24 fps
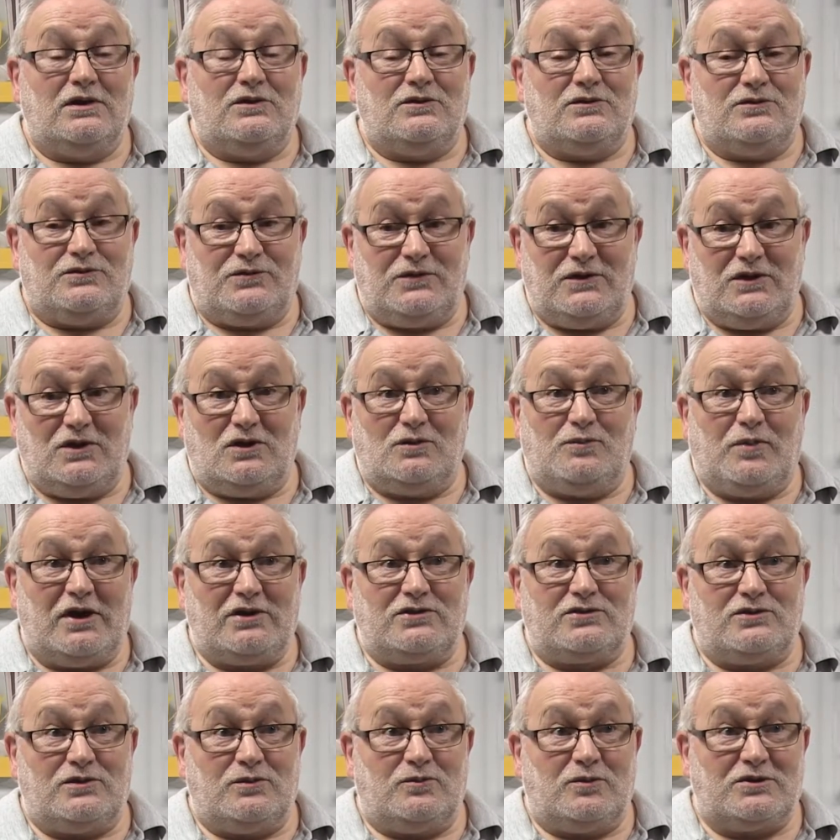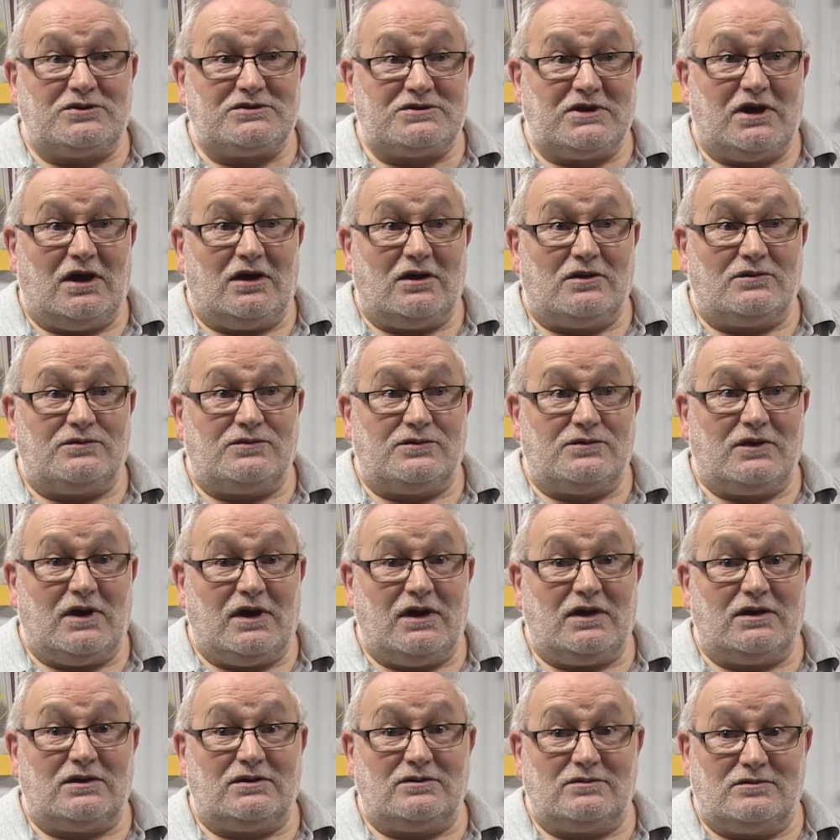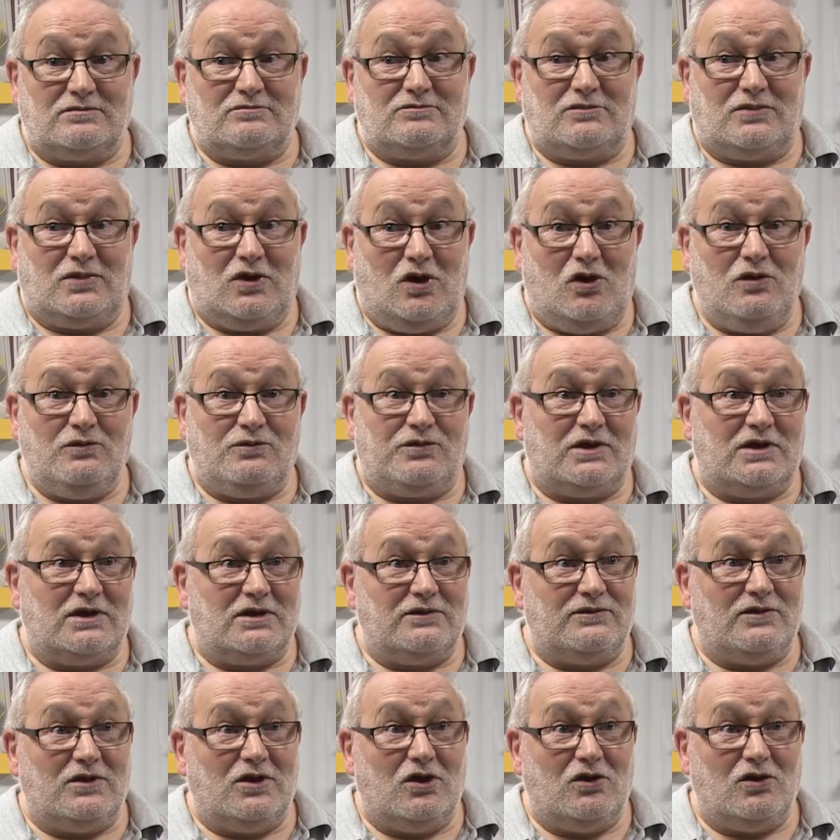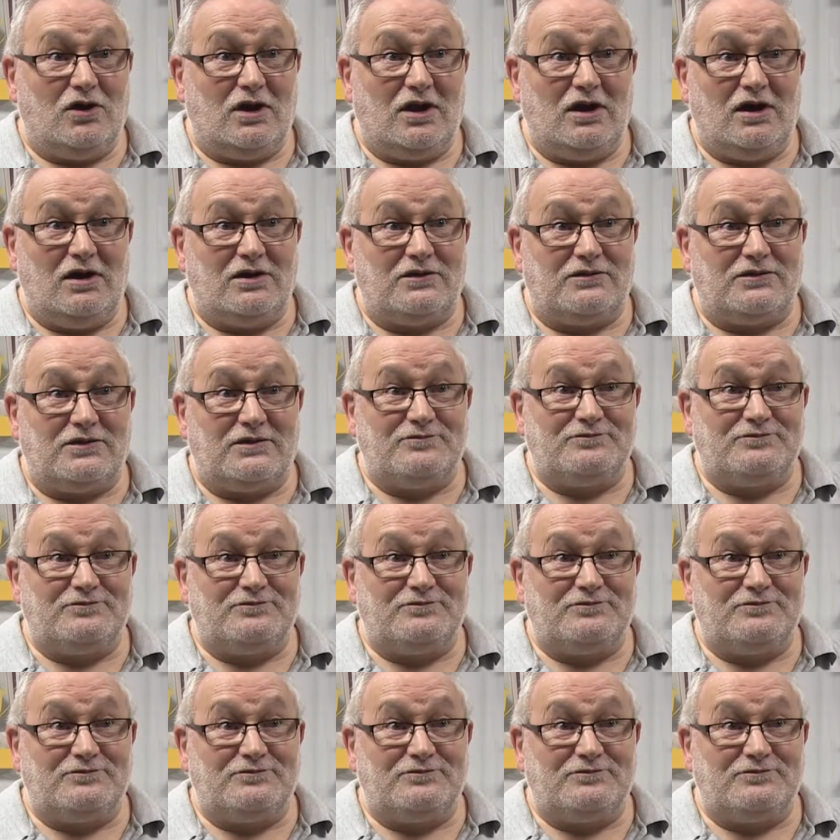feel better in myself and hopefully live a longer life.